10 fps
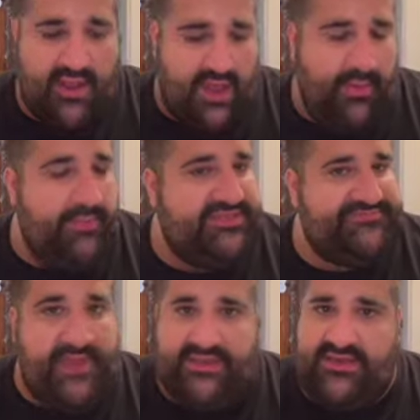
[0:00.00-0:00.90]
I'm going to be
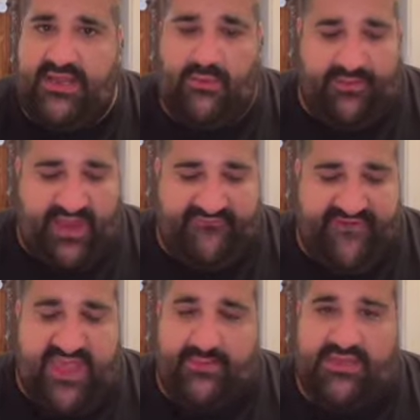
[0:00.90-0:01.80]
spending it with my
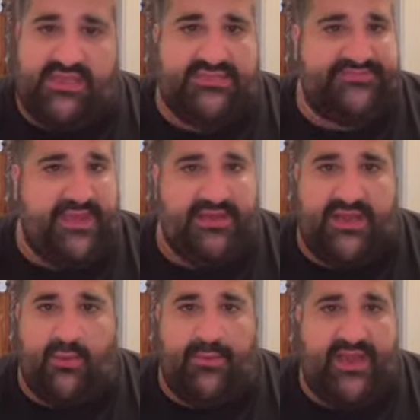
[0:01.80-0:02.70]
family, spending
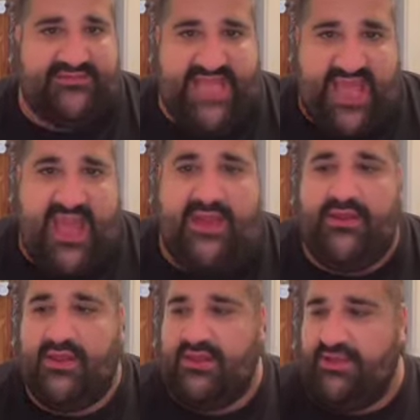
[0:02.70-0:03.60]
it with my dad.